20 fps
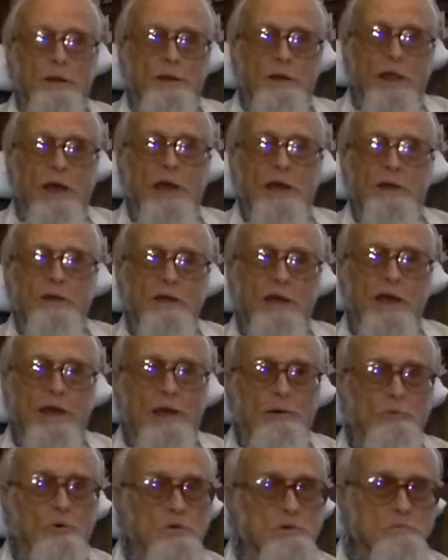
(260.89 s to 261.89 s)
and that
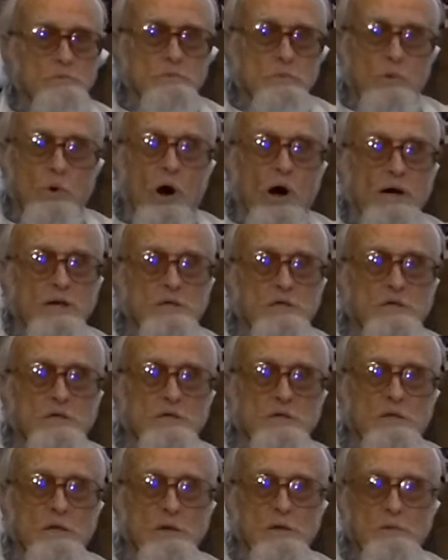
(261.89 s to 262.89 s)
cat would
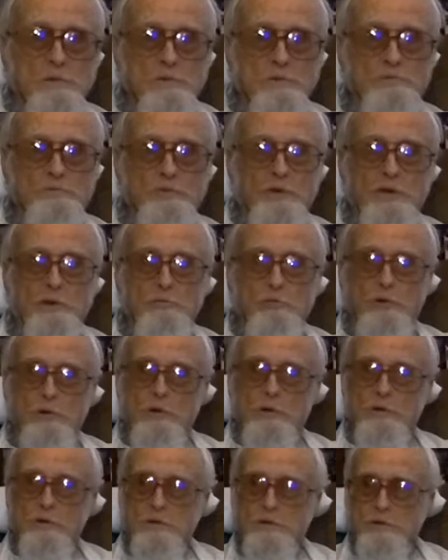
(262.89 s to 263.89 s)
watch those
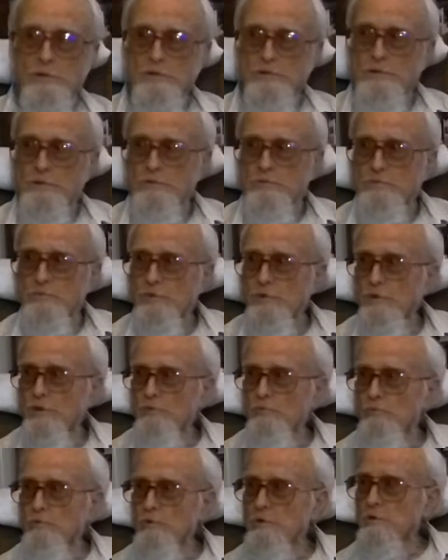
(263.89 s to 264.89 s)
people, and
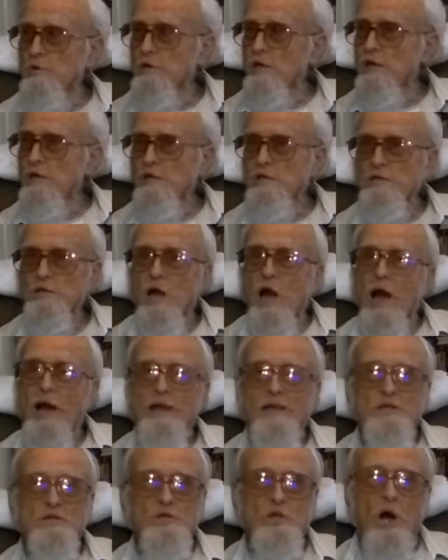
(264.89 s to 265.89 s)
he wouldn't take his
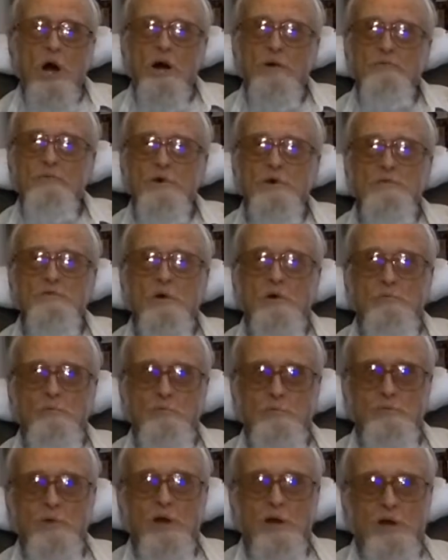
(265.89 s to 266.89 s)
eyes off of them.